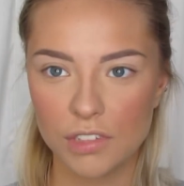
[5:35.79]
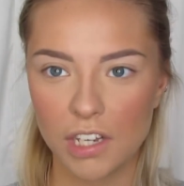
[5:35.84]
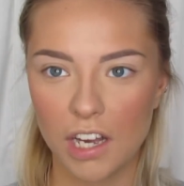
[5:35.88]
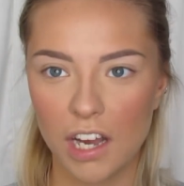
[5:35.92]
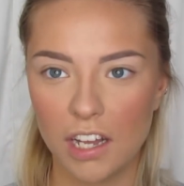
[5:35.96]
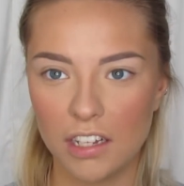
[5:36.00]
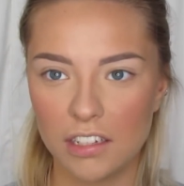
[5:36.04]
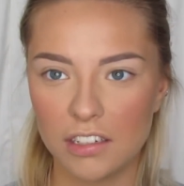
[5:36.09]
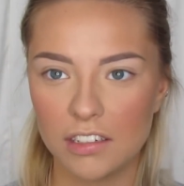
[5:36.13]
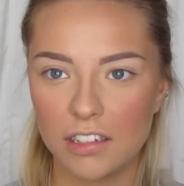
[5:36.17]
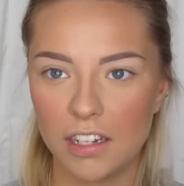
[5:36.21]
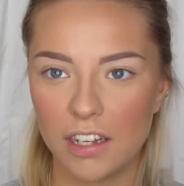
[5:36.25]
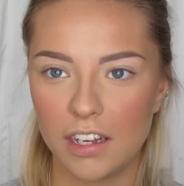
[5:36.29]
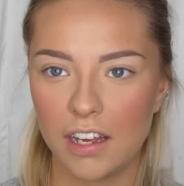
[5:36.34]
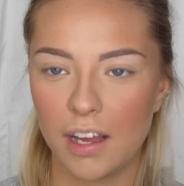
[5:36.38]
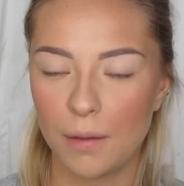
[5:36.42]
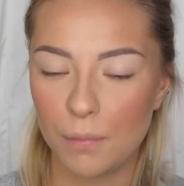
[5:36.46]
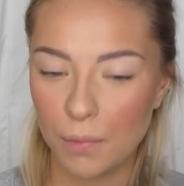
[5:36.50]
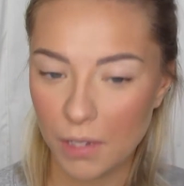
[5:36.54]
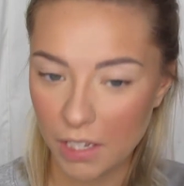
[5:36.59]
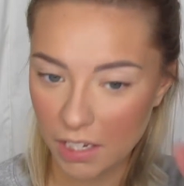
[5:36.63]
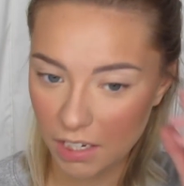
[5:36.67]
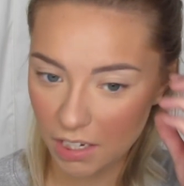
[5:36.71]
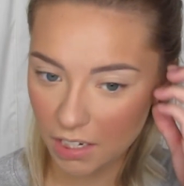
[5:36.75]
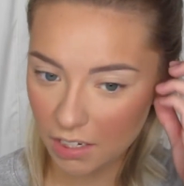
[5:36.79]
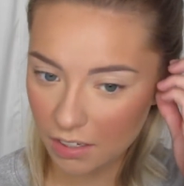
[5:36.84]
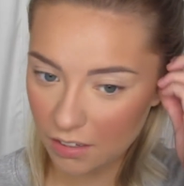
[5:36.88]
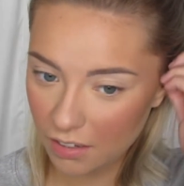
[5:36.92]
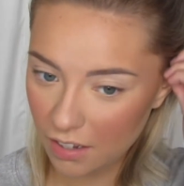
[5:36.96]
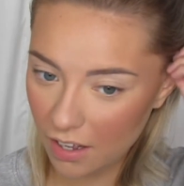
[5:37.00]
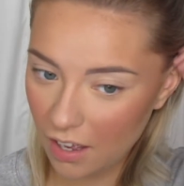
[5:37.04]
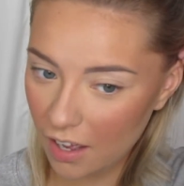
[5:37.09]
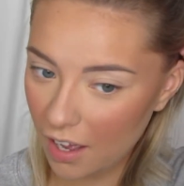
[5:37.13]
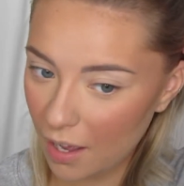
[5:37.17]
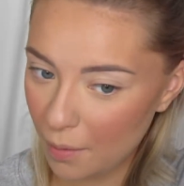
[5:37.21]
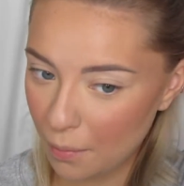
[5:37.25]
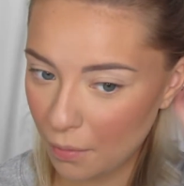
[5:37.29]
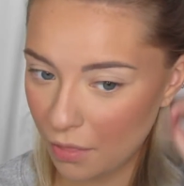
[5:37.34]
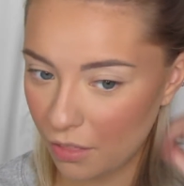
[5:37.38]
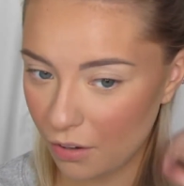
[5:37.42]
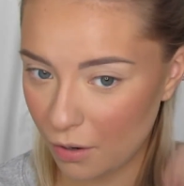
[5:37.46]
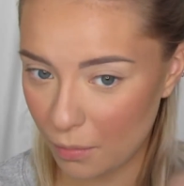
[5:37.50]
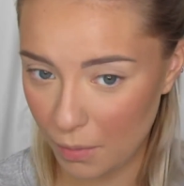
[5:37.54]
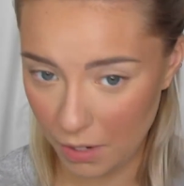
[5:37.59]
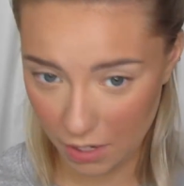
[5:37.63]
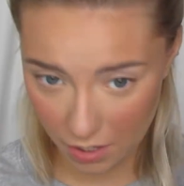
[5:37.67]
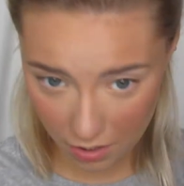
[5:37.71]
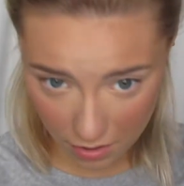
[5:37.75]
I look like I'm like
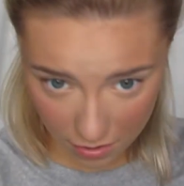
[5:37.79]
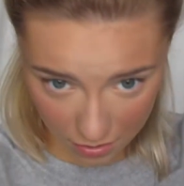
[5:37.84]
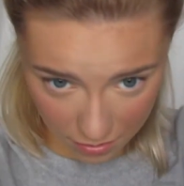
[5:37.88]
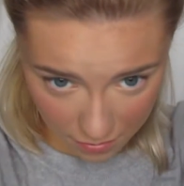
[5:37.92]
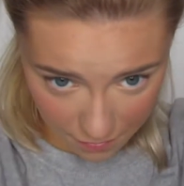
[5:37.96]
hypothermic.